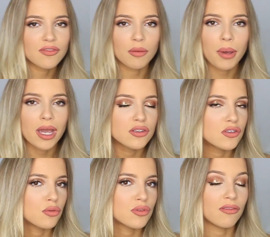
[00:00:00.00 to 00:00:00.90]
very
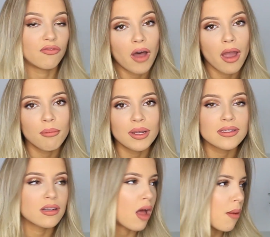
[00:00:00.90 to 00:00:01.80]
passionate towards the
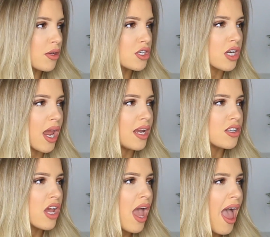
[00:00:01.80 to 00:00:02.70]
environment, climate
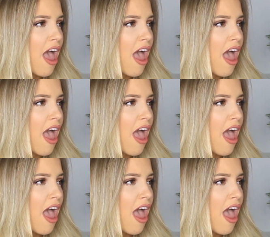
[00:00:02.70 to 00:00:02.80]
change,